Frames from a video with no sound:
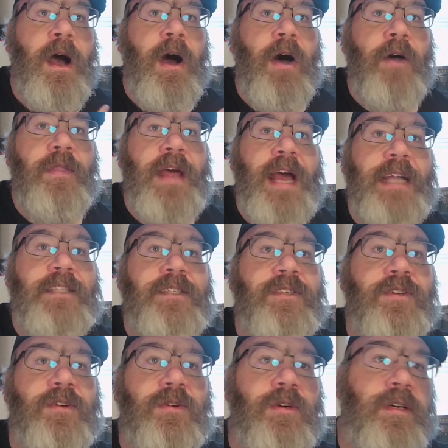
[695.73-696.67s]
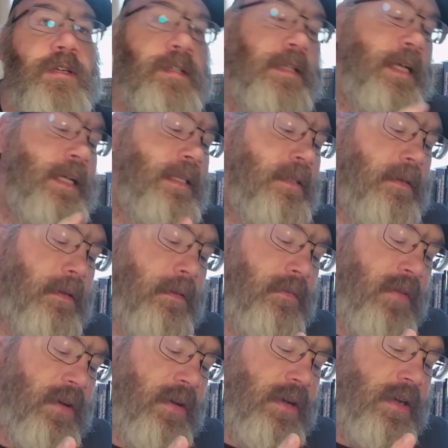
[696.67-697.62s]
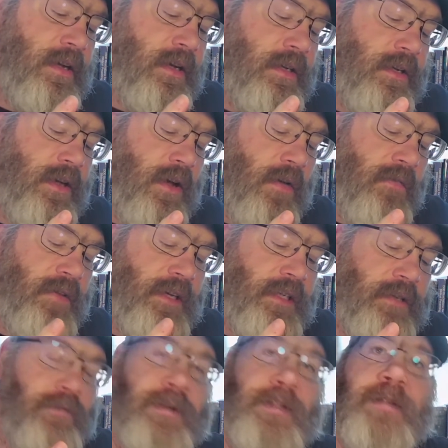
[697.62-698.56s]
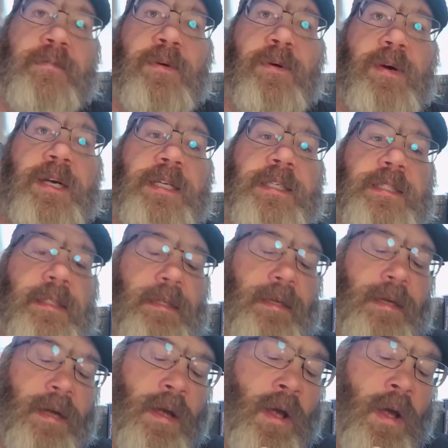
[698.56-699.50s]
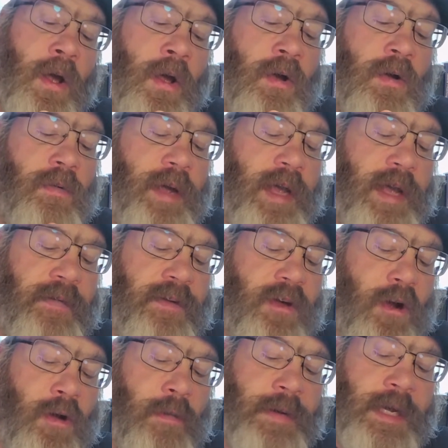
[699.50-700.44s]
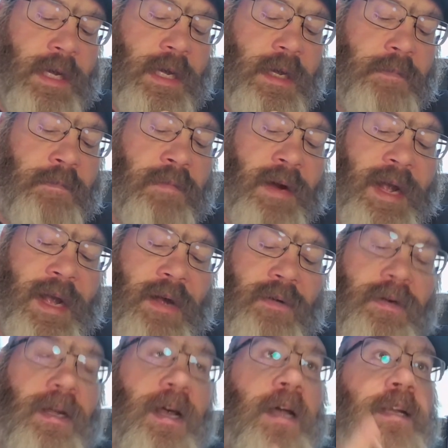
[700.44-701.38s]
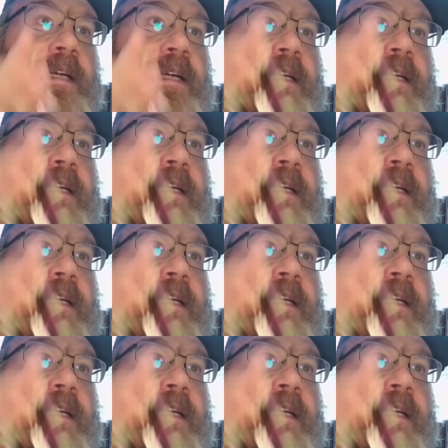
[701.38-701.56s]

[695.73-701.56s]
Oh, that's cool. That's very good to go fishing with the boys. We have Kobe Brown on